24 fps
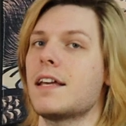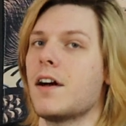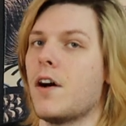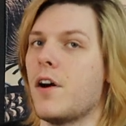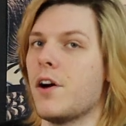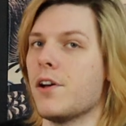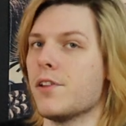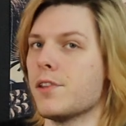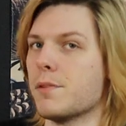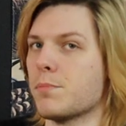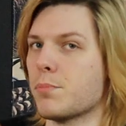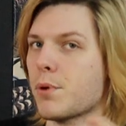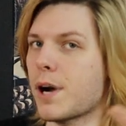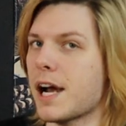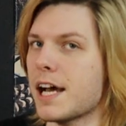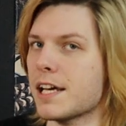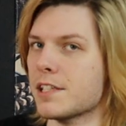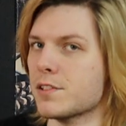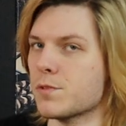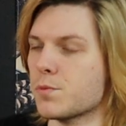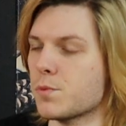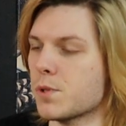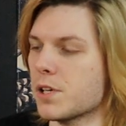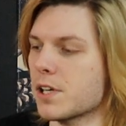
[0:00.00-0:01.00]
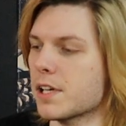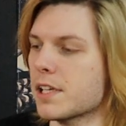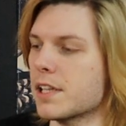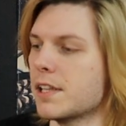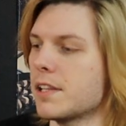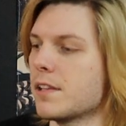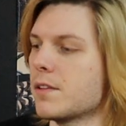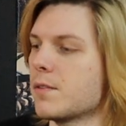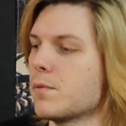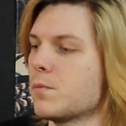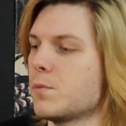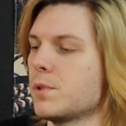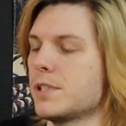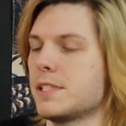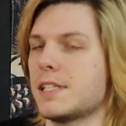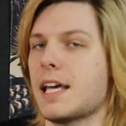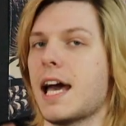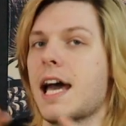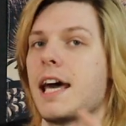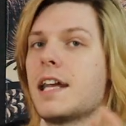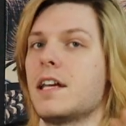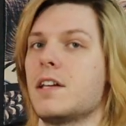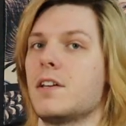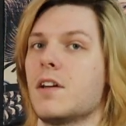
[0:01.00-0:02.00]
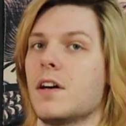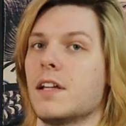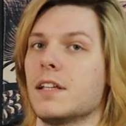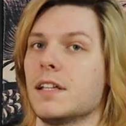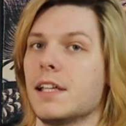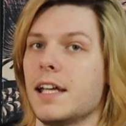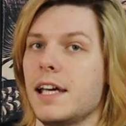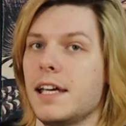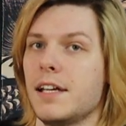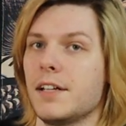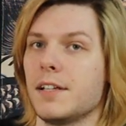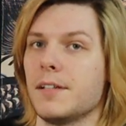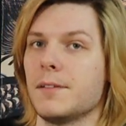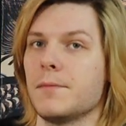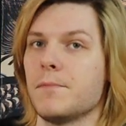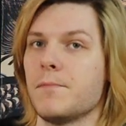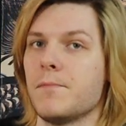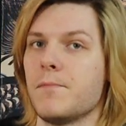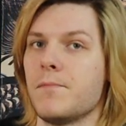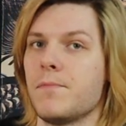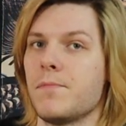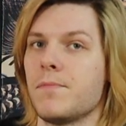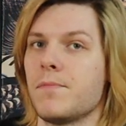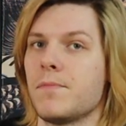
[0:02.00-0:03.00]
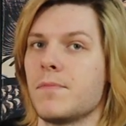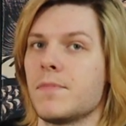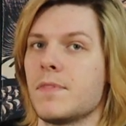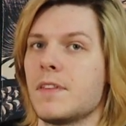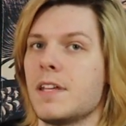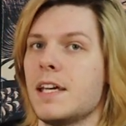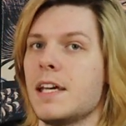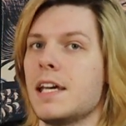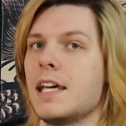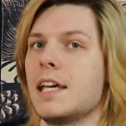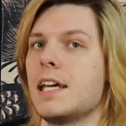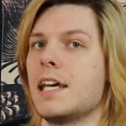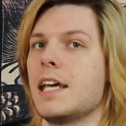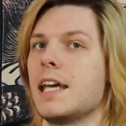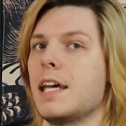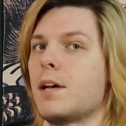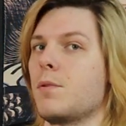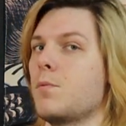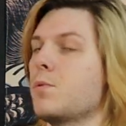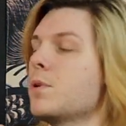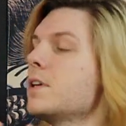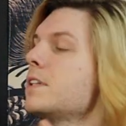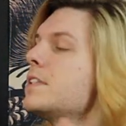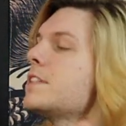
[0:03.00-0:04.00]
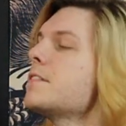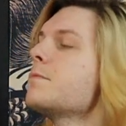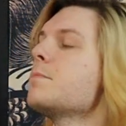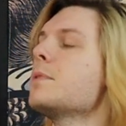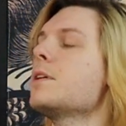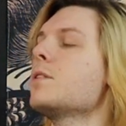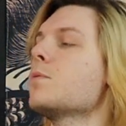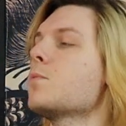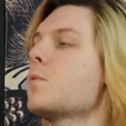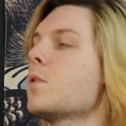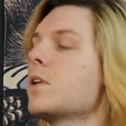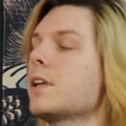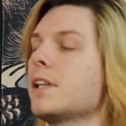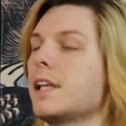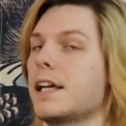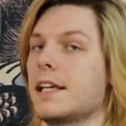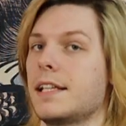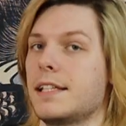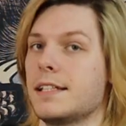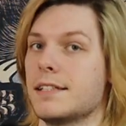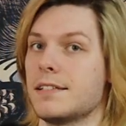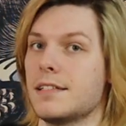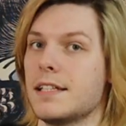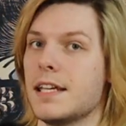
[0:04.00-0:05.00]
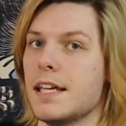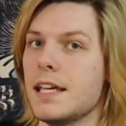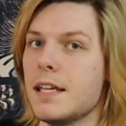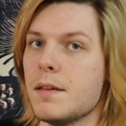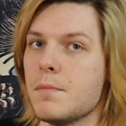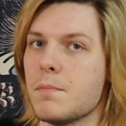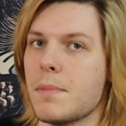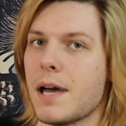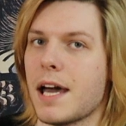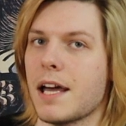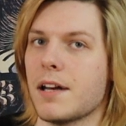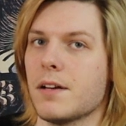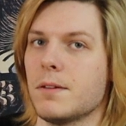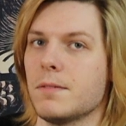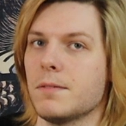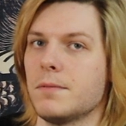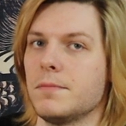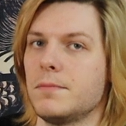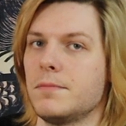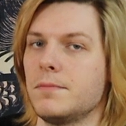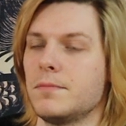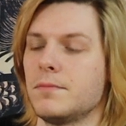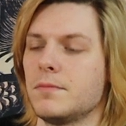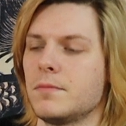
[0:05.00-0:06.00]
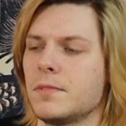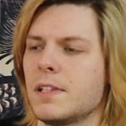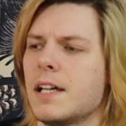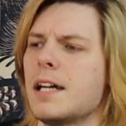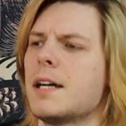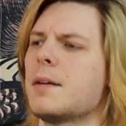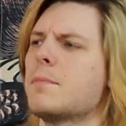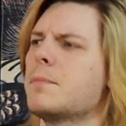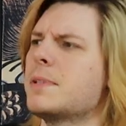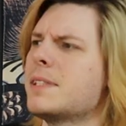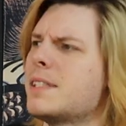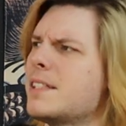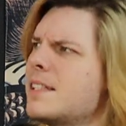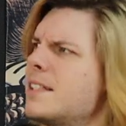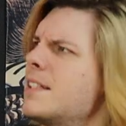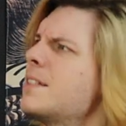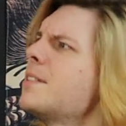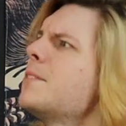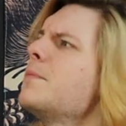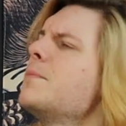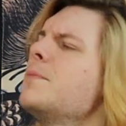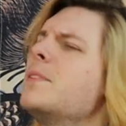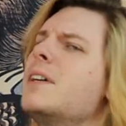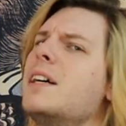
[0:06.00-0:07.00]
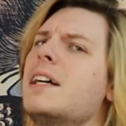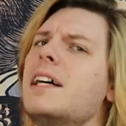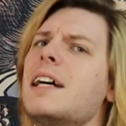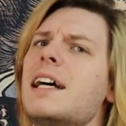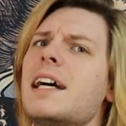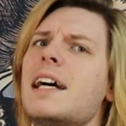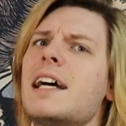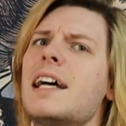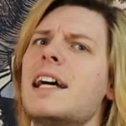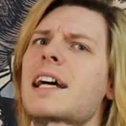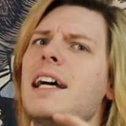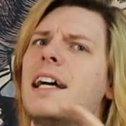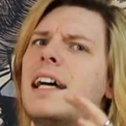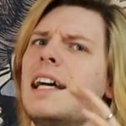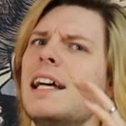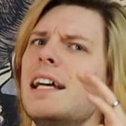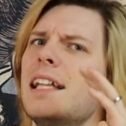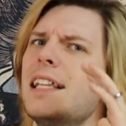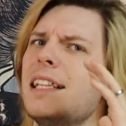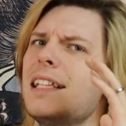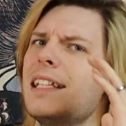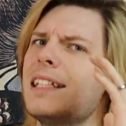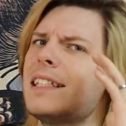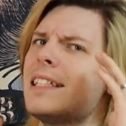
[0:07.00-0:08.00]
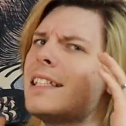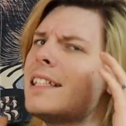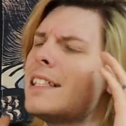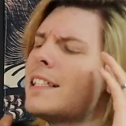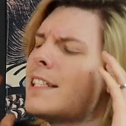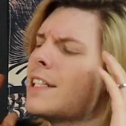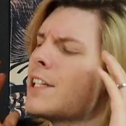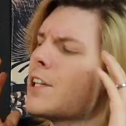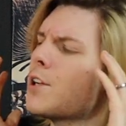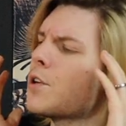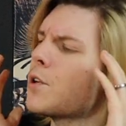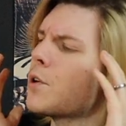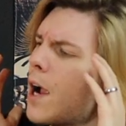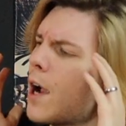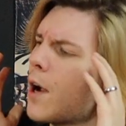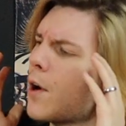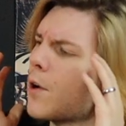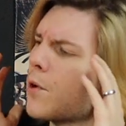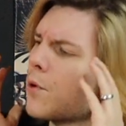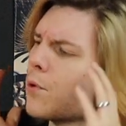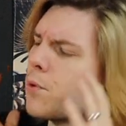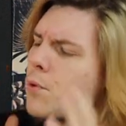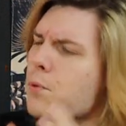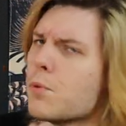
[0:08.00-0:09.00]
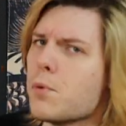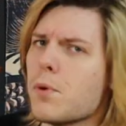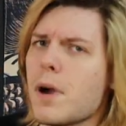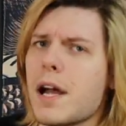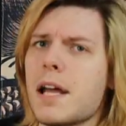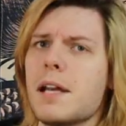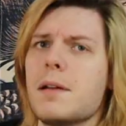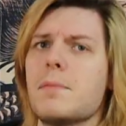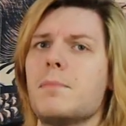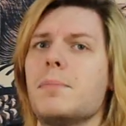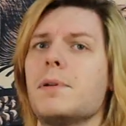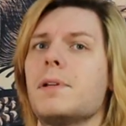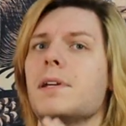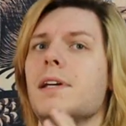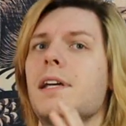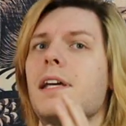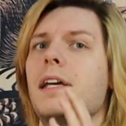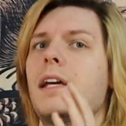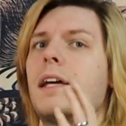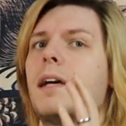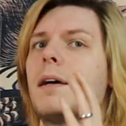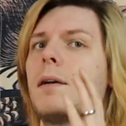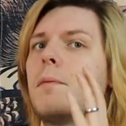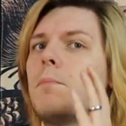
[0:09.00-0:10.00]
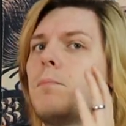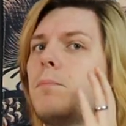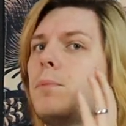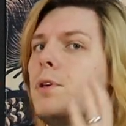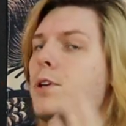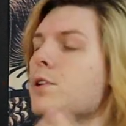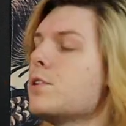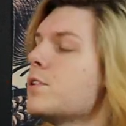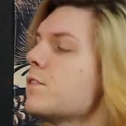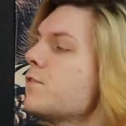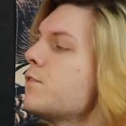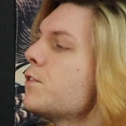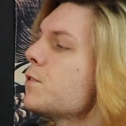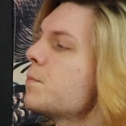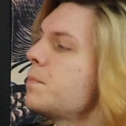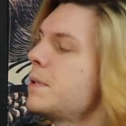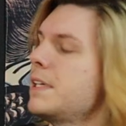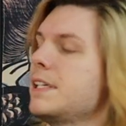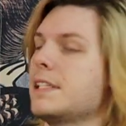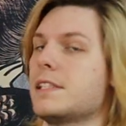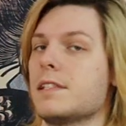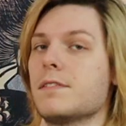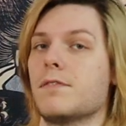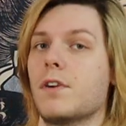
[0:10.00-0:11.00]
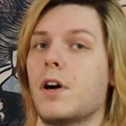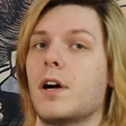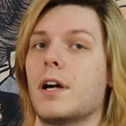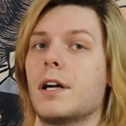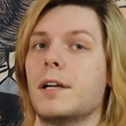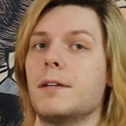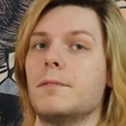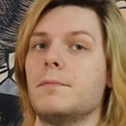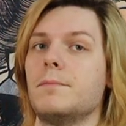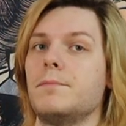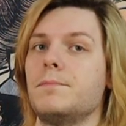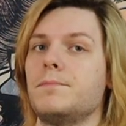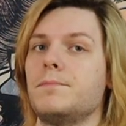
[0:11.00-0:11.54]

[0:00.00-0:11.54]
that all the brass work was added on later. It wouldn't have been worn like this in battle. But still, this is an incredibly beautiful piece of art.